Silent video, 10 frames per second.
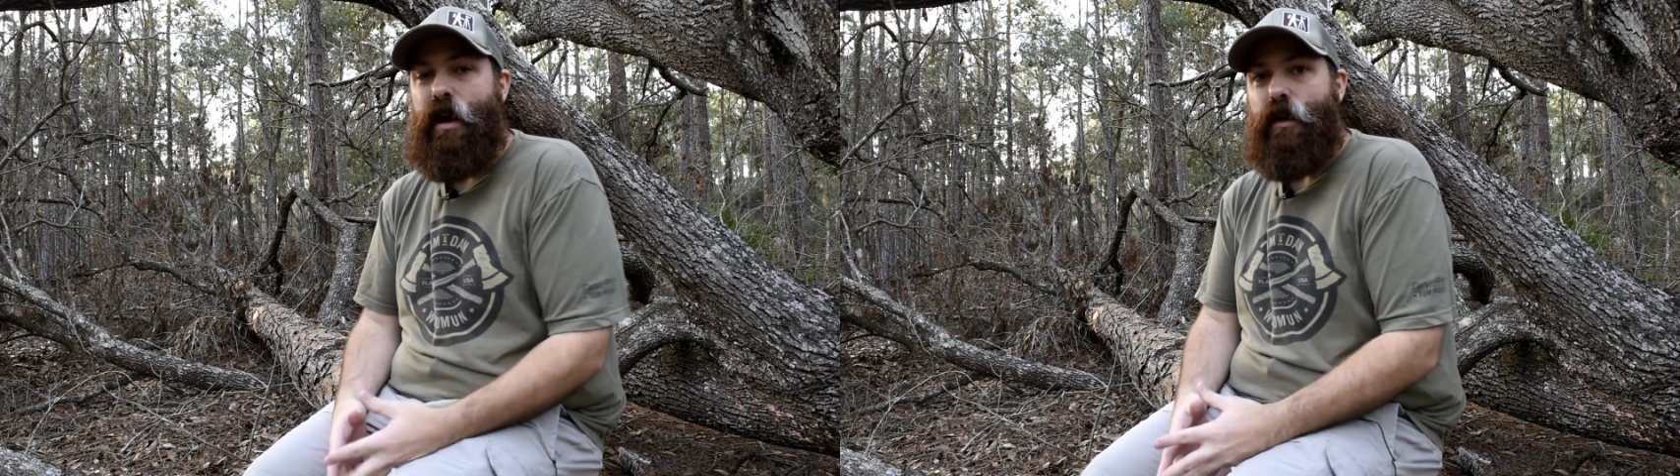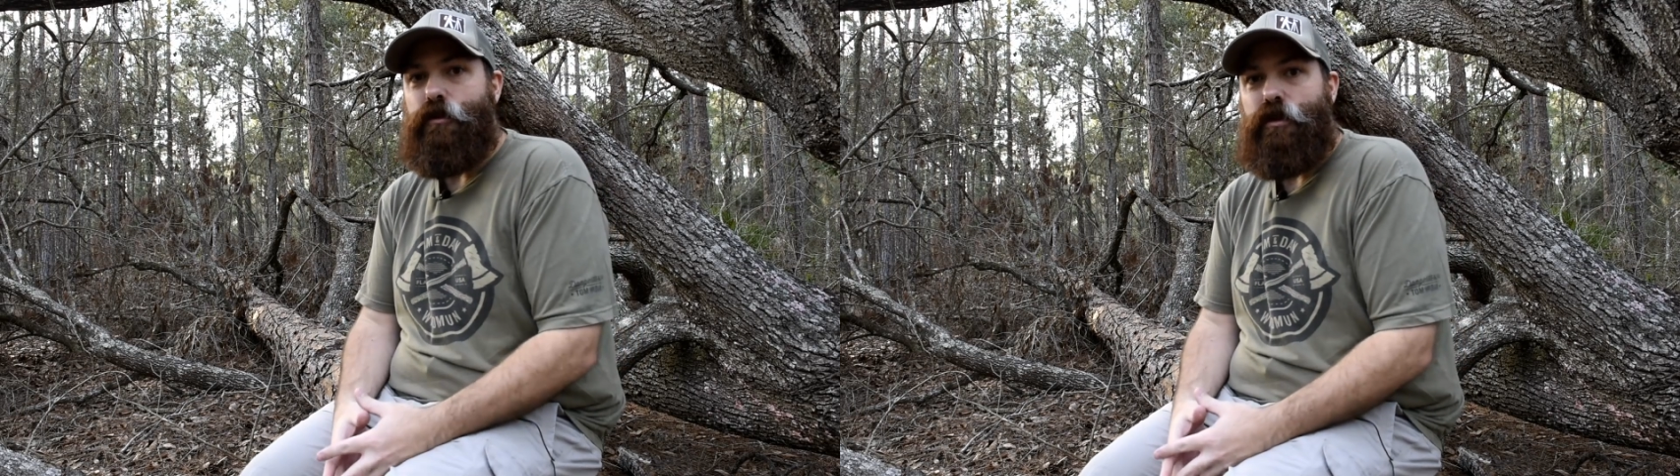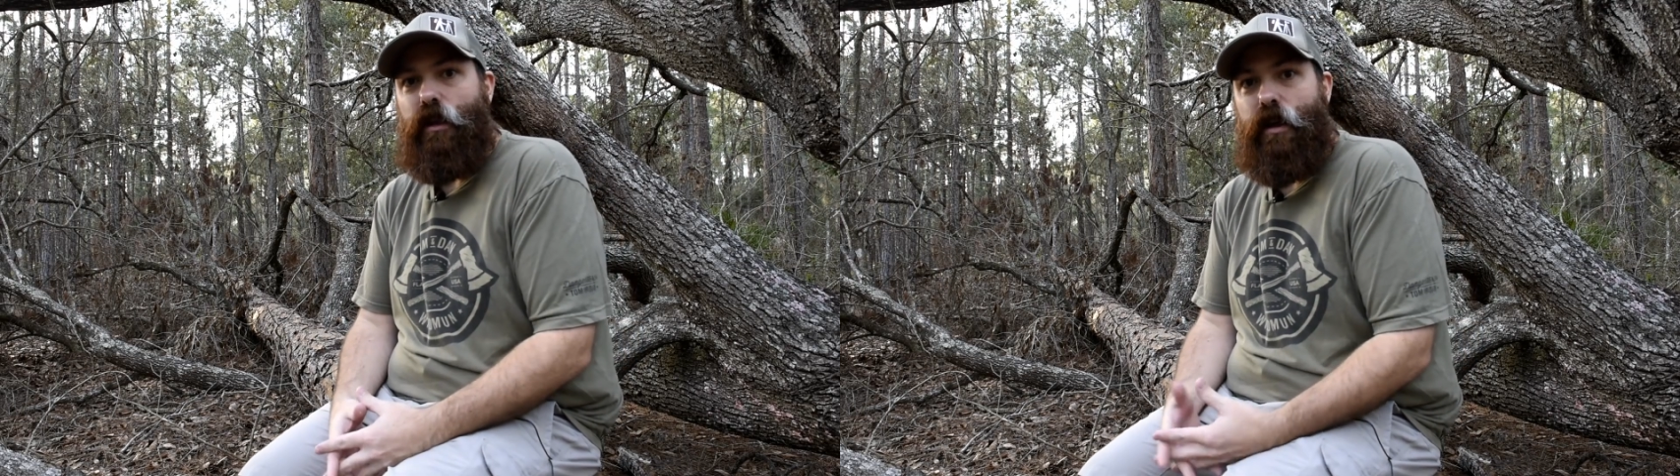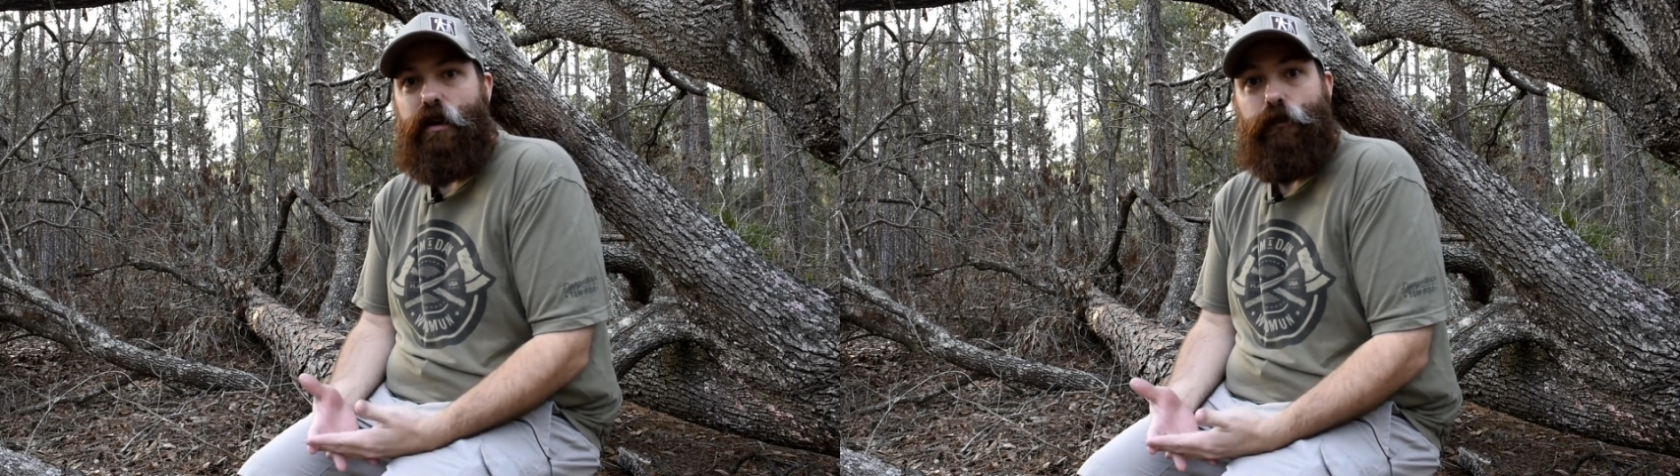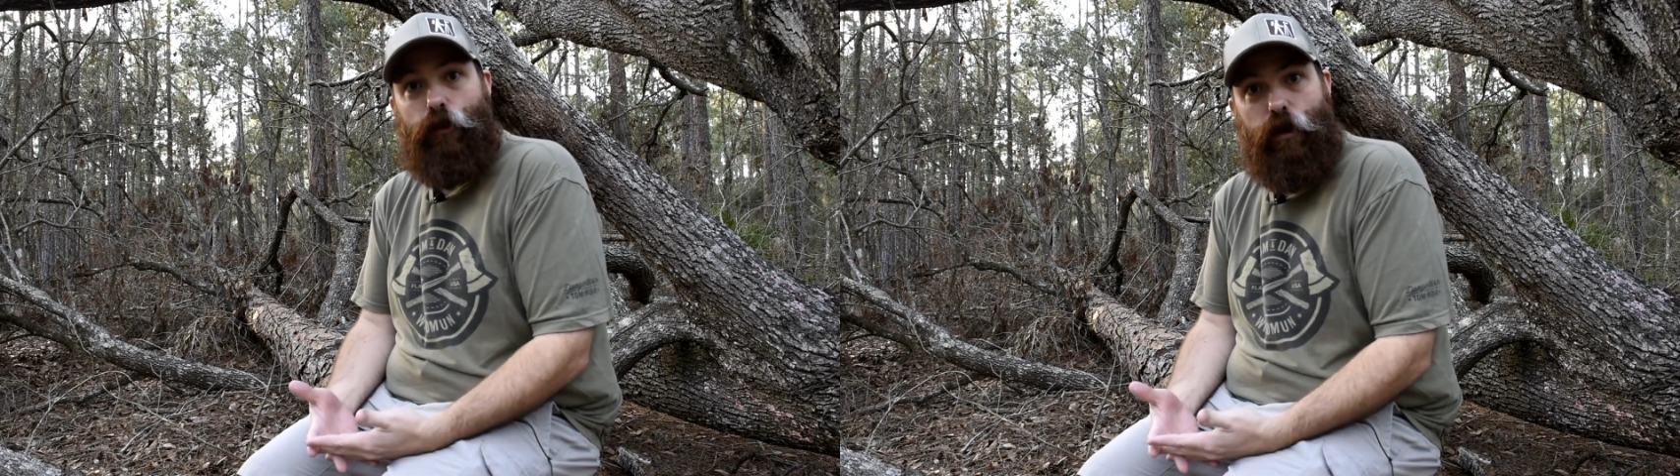And there's a lot of
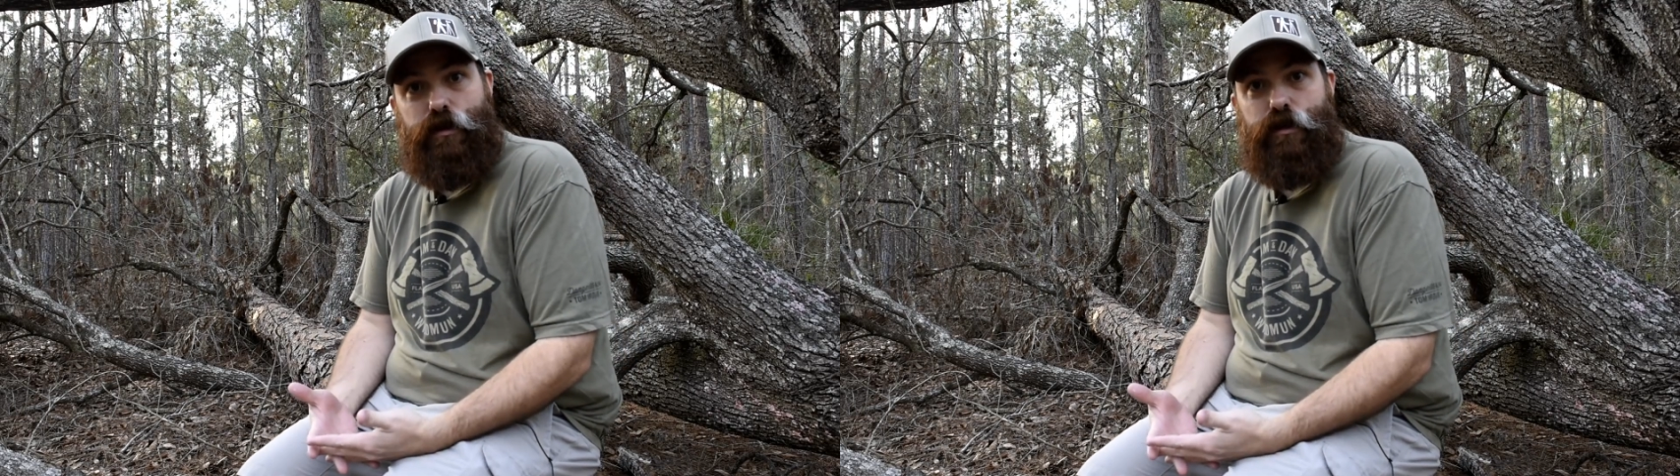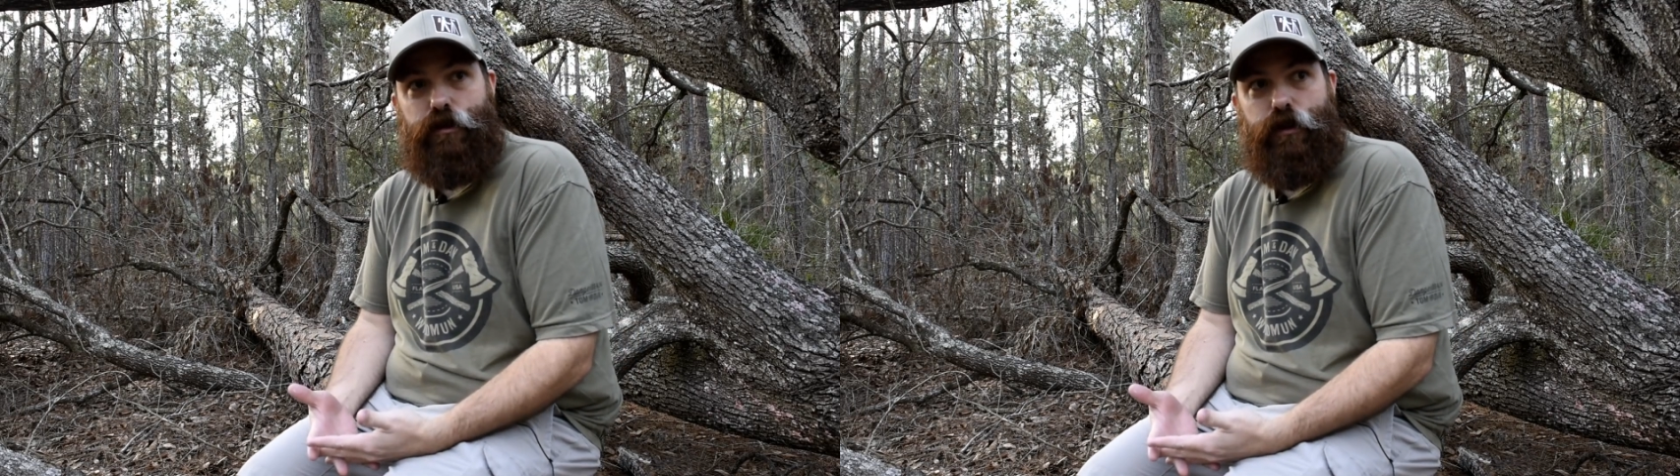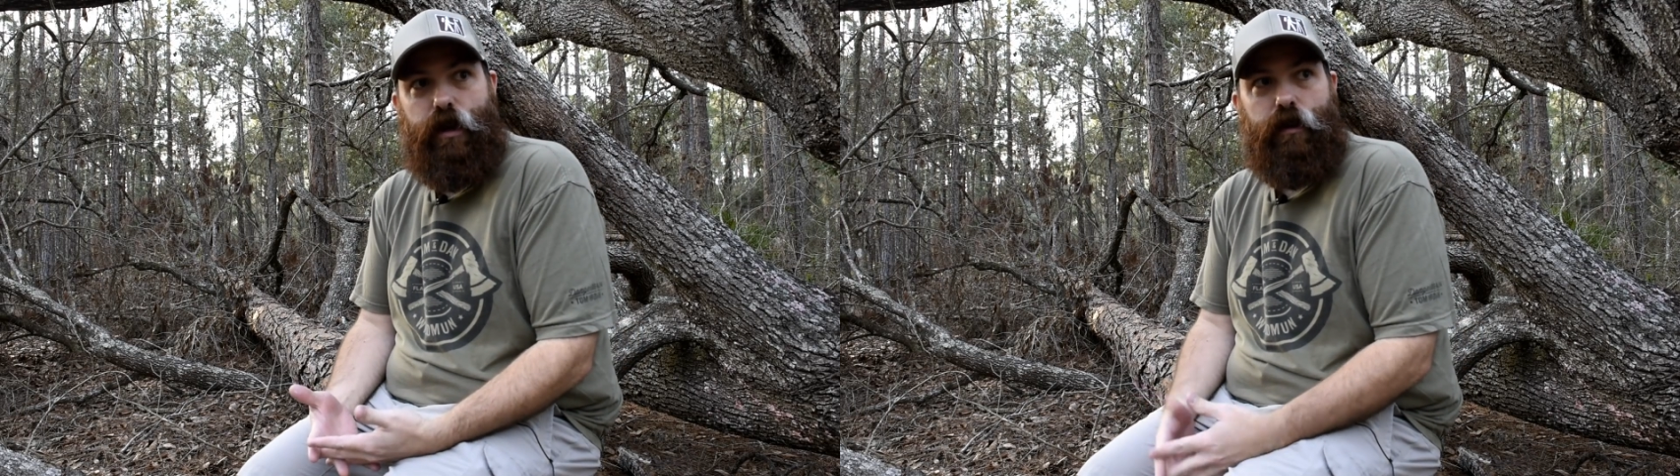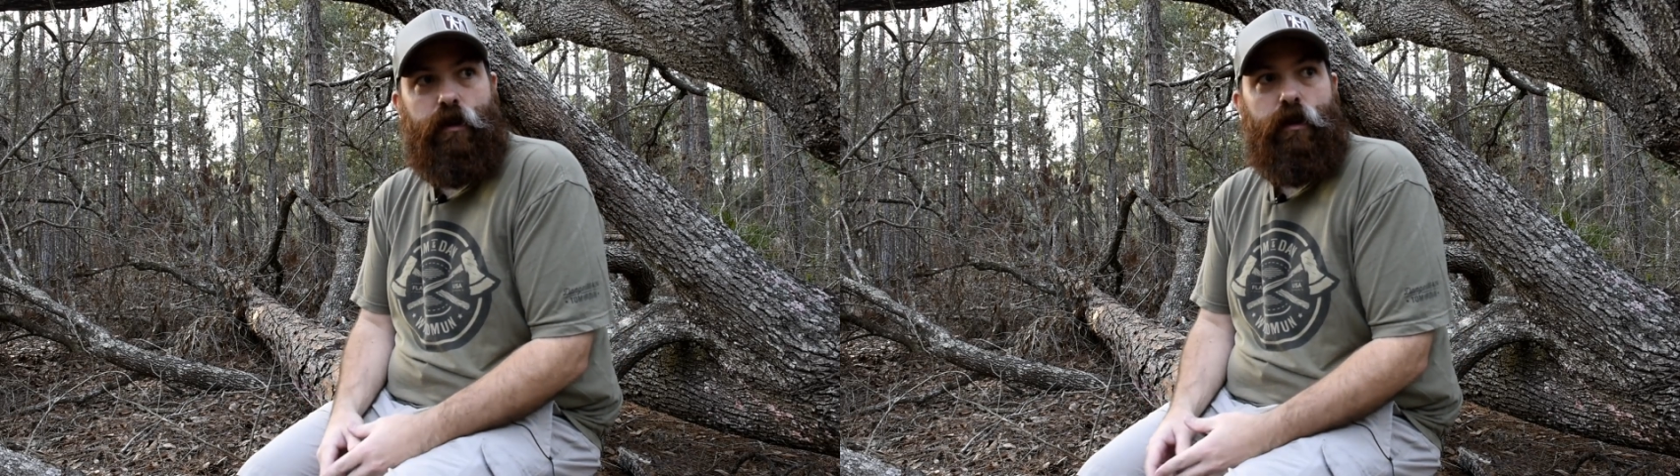different ways to do that.